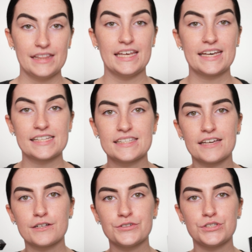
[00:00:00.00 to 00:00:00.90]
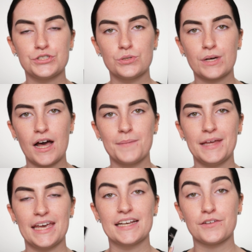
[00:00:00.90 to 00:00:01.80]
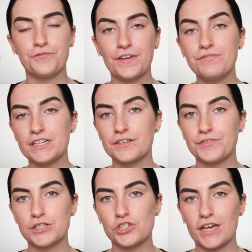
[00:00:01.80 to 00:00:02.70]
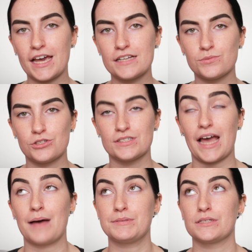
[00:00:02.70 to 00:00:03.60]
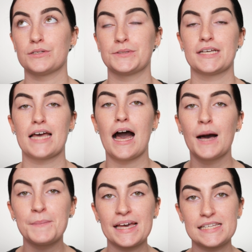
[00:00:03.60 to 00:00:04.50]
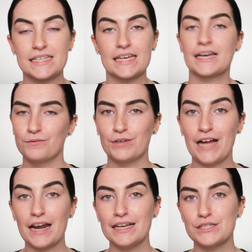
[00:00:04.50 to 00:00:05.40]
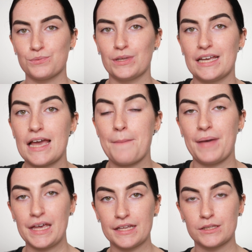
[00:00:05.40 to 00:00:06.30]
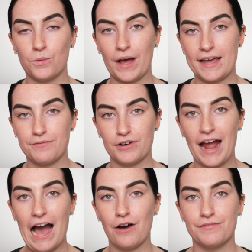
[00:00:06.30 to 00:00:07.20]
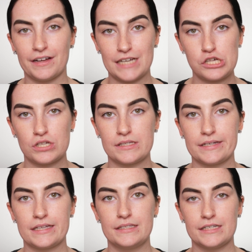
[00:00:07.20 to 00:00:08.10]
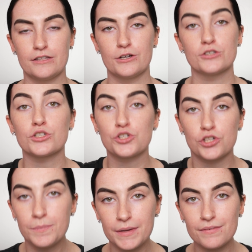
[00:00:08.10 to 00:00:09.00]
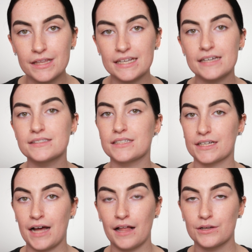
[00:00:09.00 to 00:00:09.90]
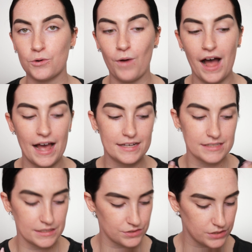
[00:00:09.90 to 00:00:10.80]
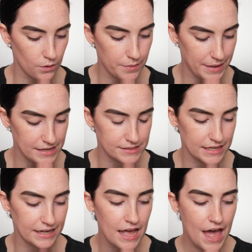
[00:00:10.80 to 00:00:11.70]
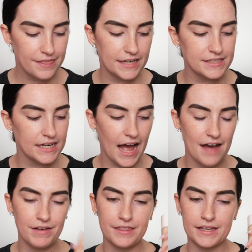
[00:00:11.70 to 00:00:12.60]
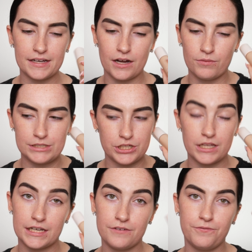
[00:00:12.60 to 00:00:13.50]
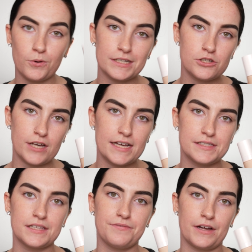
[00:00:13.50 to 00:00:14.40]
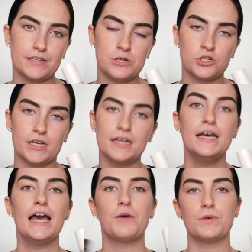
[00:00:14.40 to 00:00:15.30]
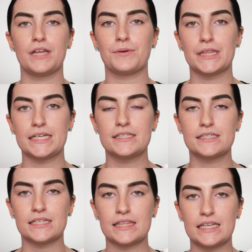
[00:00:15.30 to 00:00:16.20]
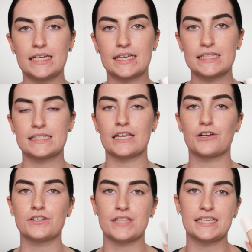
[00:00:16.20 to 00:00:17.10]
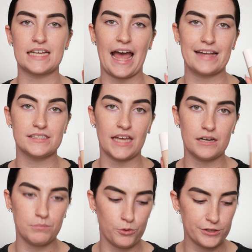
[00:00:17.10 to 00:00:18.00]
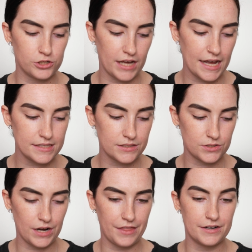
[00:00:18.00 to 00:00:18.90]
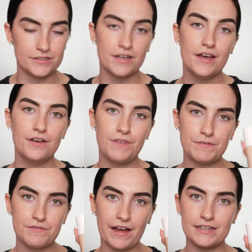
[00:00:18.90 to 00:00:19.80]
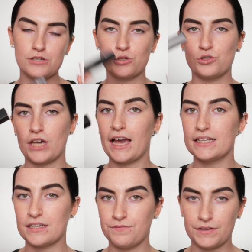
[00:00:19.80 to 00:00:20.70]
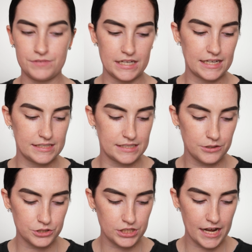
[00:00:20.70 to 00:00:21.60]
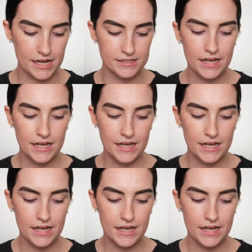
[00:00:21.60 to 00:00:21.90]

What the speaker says: The concealers do come in 50 different shades, which is absolutely amazing. Rihanna is really paving the way for how foundations and concealers should be released color-wise. It is so amazing. They did have, I think, originally 40 shades in the foundation, and when they released the concealers, they did add 10 more shades. So now there's 50 foundation shades and 50 concealer shades.